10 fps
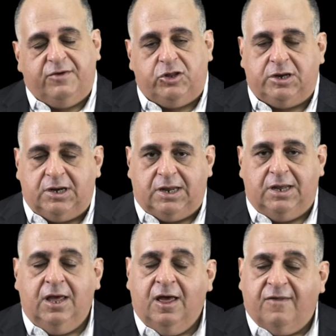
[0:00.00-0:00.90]

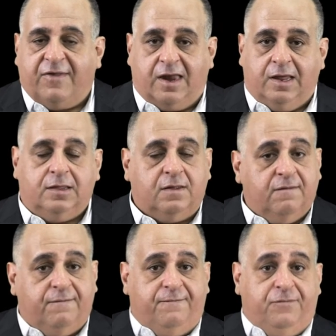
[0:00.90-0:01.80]
virginity. That is,
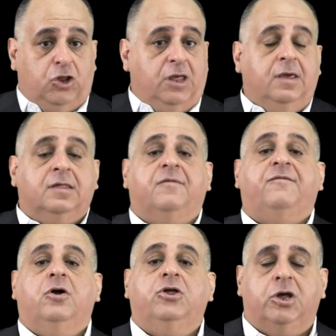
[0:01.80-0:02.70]
she is a
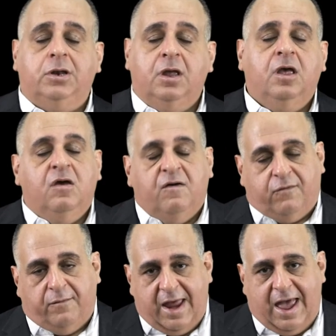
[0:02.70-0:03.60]
virgin
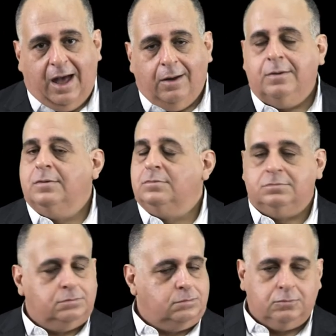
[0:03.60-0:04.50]
for now,
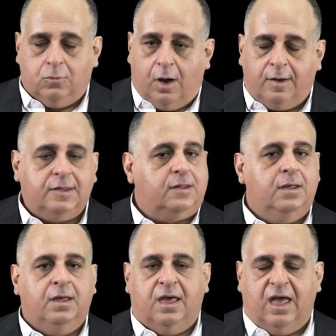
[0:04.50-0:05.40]
was,
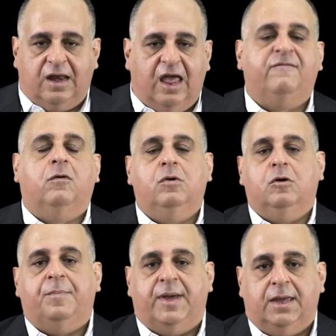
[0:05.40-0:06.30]
and ever
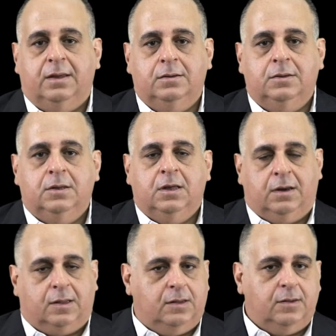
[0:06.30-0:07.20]
will be.
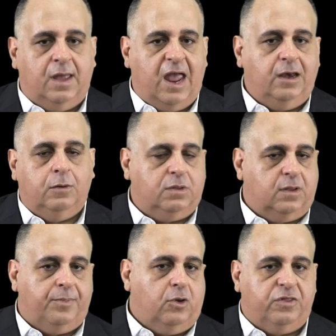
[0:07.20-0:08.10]
It doesn't end with
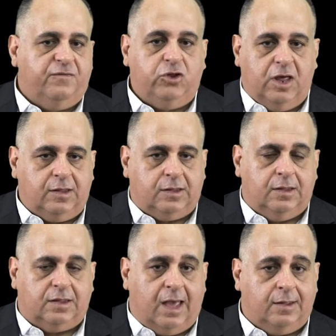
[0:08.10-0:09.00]
the birth of
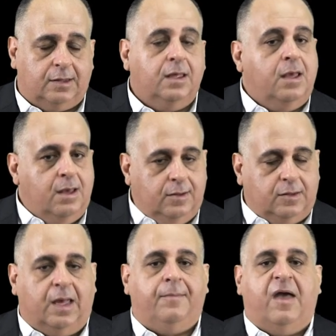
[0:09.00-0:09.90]
Jesus, as
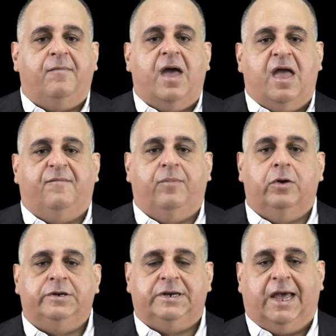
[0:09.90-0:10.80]
some may have
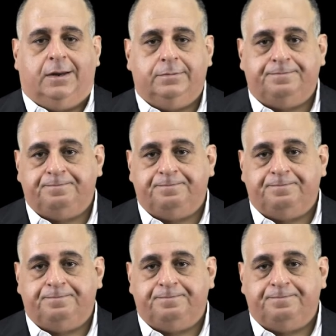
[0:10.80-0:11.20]
pointed out.